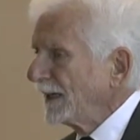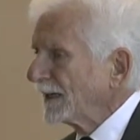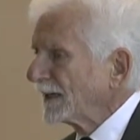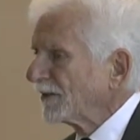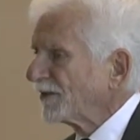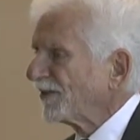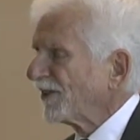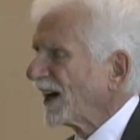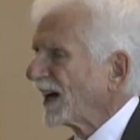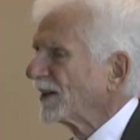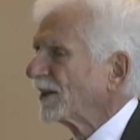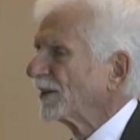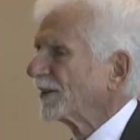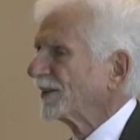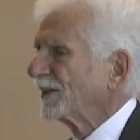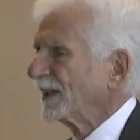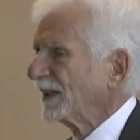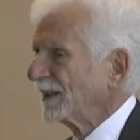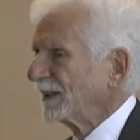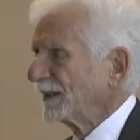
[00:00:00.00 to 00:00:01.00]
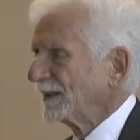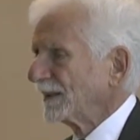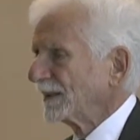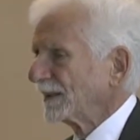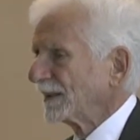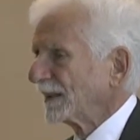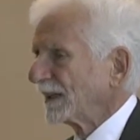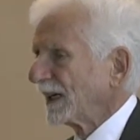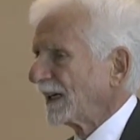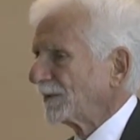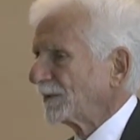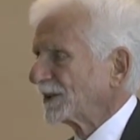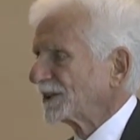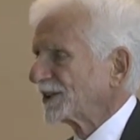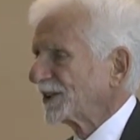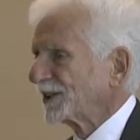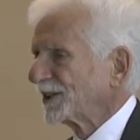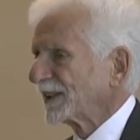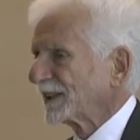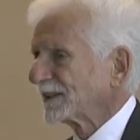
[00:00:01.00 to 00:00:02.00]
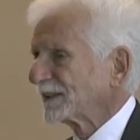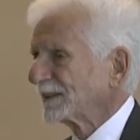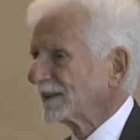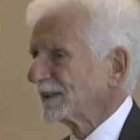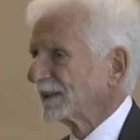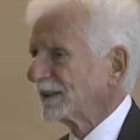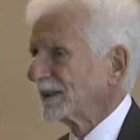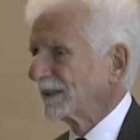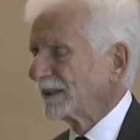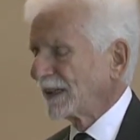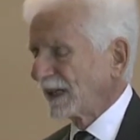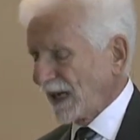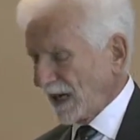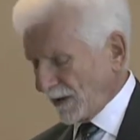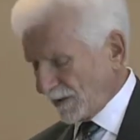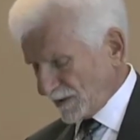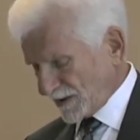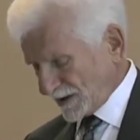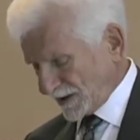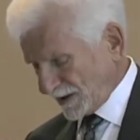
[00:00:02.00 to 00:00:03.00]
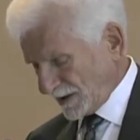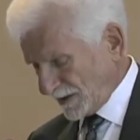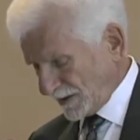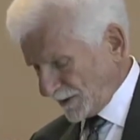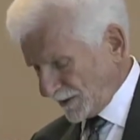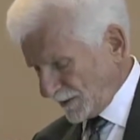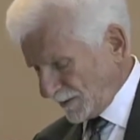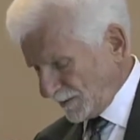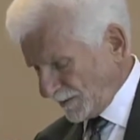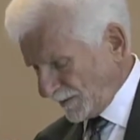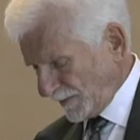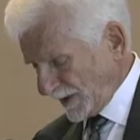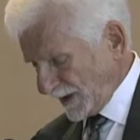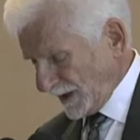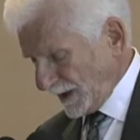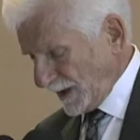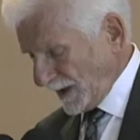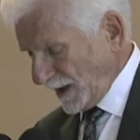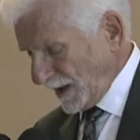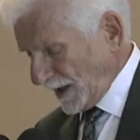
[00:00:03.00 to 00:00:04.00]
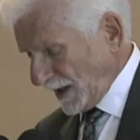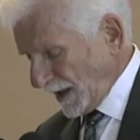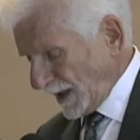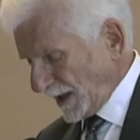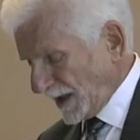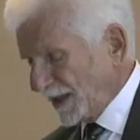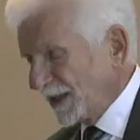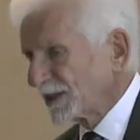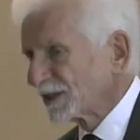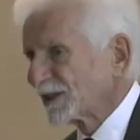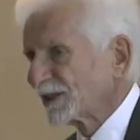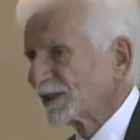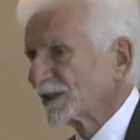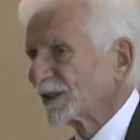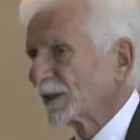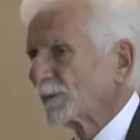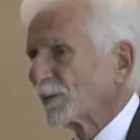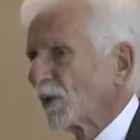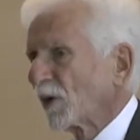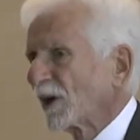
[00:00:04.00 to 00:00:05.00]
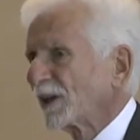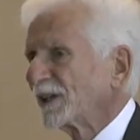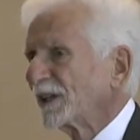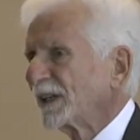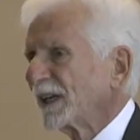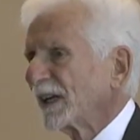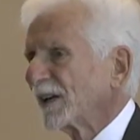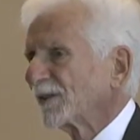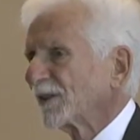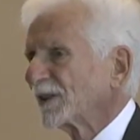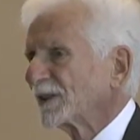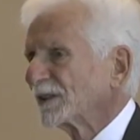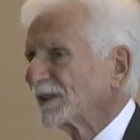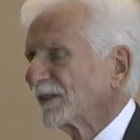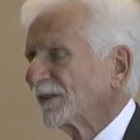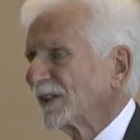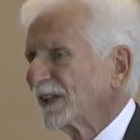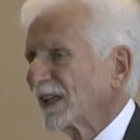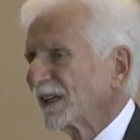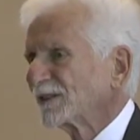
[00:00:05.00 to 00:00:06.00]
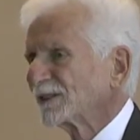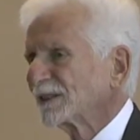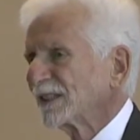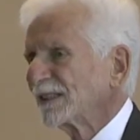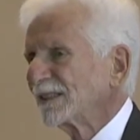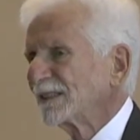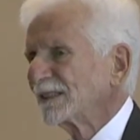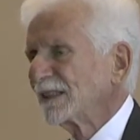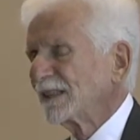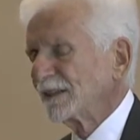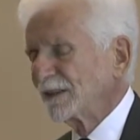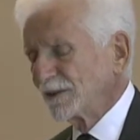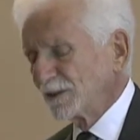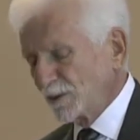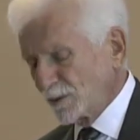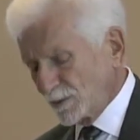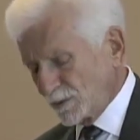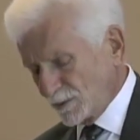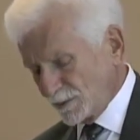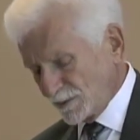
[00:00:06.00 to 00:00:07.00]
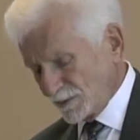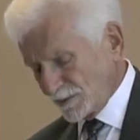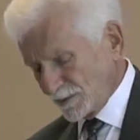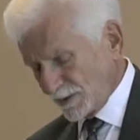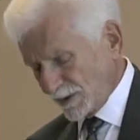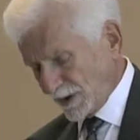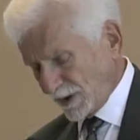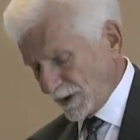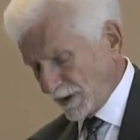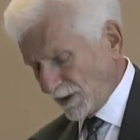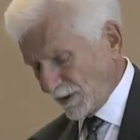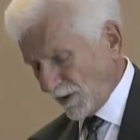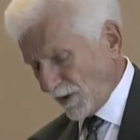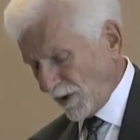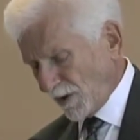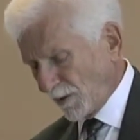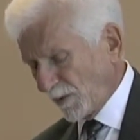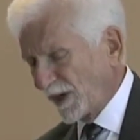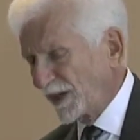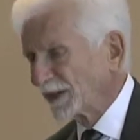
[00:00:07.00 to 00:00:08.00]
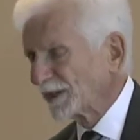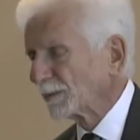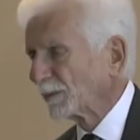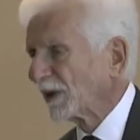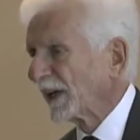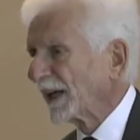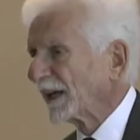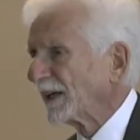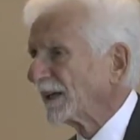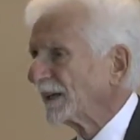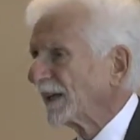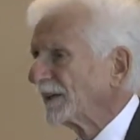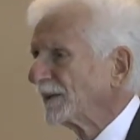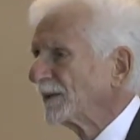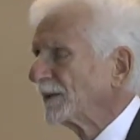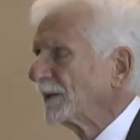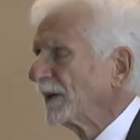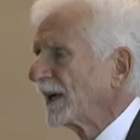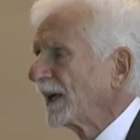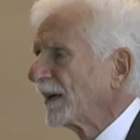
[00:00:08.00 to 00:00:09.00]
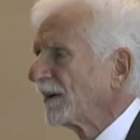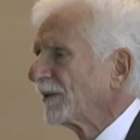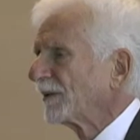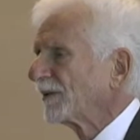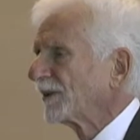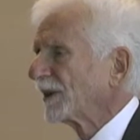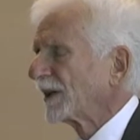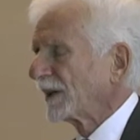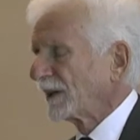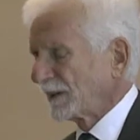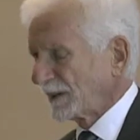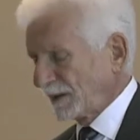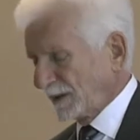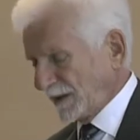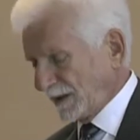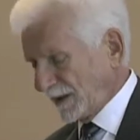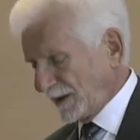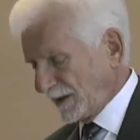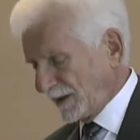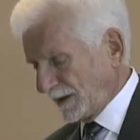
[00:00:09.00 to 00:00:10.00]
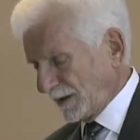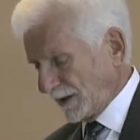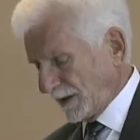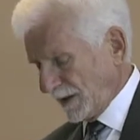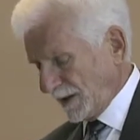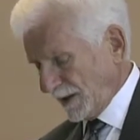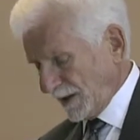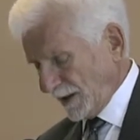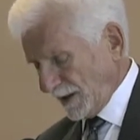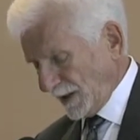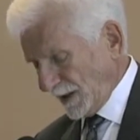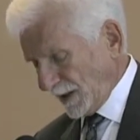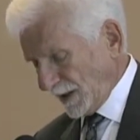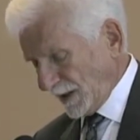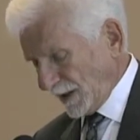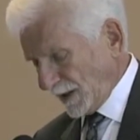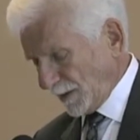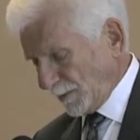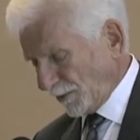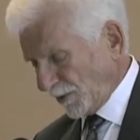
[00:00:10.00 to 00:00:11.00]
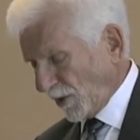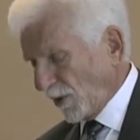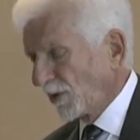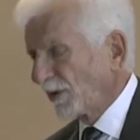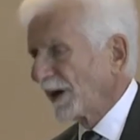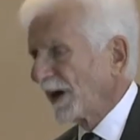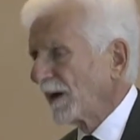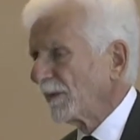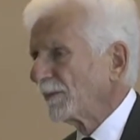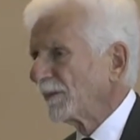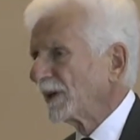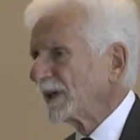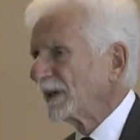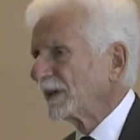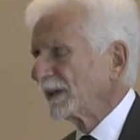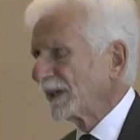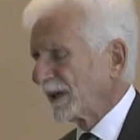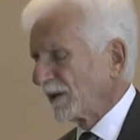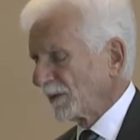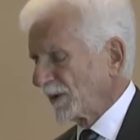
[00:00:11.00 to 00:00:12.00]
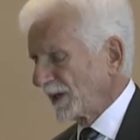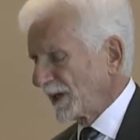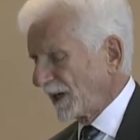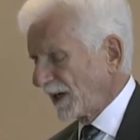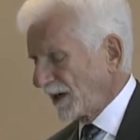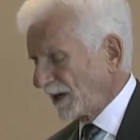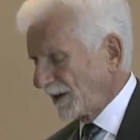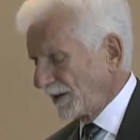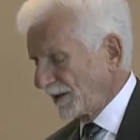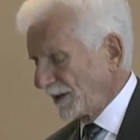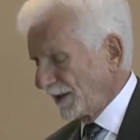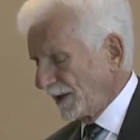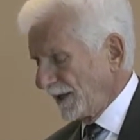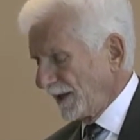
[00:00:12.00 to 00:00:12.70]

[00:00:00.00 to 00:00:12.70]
The final thing that I would suggest that the Congress can do uh, is to support the efforts of the FCC to do uh, long-range planning. They do have a, a, a program in that regard.